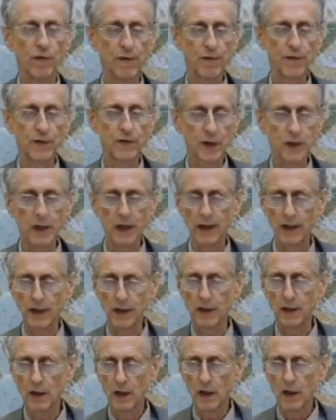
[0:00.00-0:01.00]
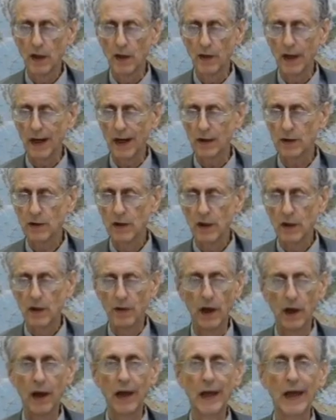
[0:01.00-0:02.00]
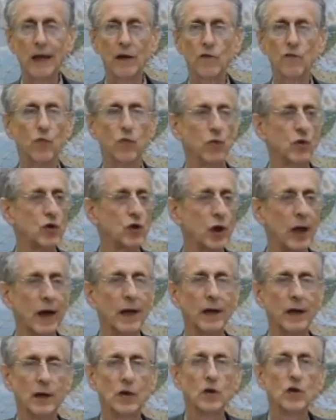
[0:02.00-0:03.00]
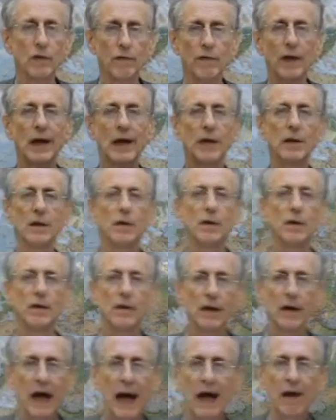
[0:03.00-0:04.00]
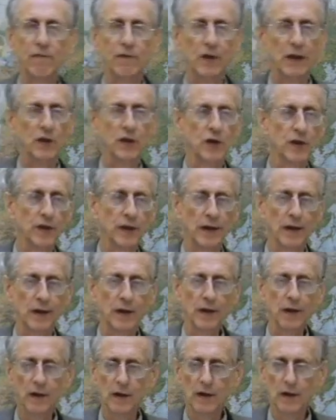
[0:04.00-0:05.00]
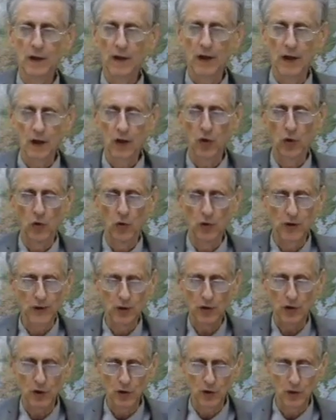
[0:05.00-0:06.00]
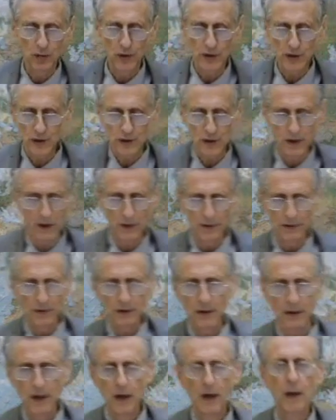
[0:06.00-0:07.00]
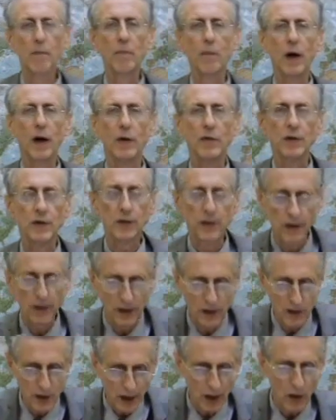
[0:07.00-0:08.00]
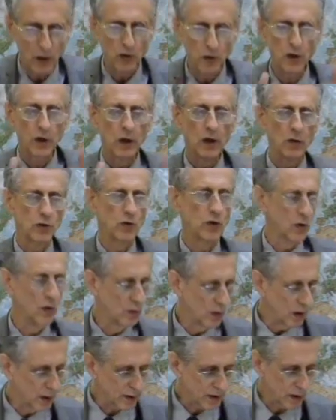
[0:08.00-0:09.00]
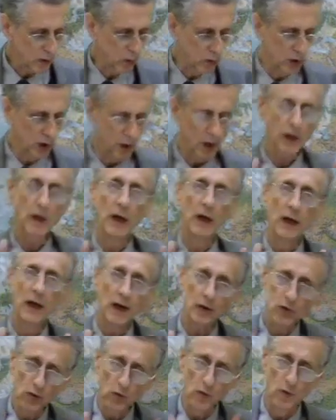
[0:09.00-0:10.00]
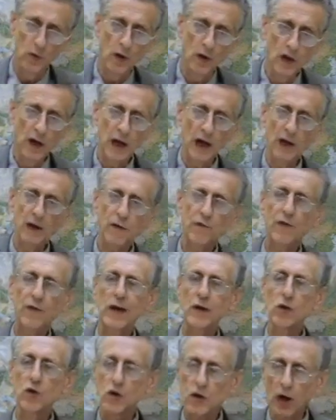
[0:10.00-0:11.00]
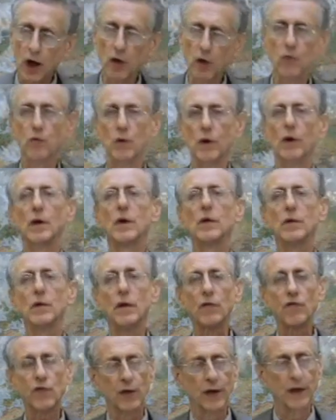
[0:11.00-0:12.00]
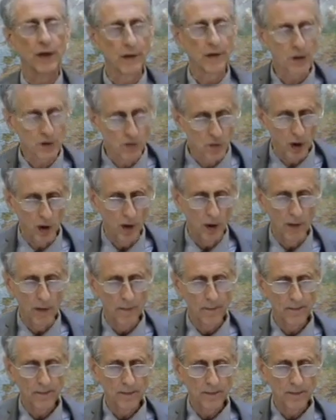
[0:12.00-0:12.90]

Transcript: see that the length will change of that average thing according to this theory. But the details do not work at all. And if they don't work, the theory's wrong.